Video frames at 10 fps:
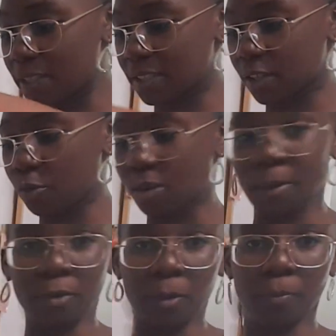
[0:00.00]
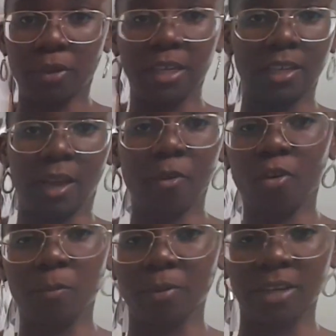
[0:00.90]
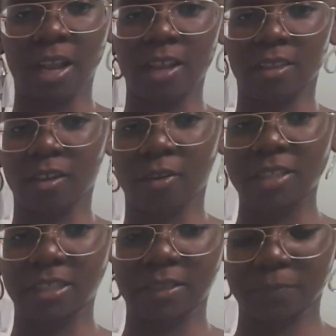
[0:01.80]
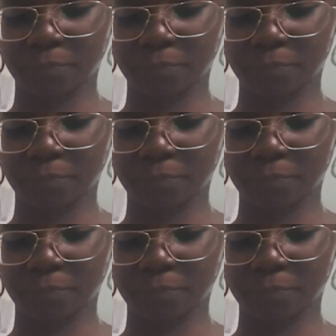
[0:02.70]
basically all I'm going to put in. I'm not going to put in anything crazy.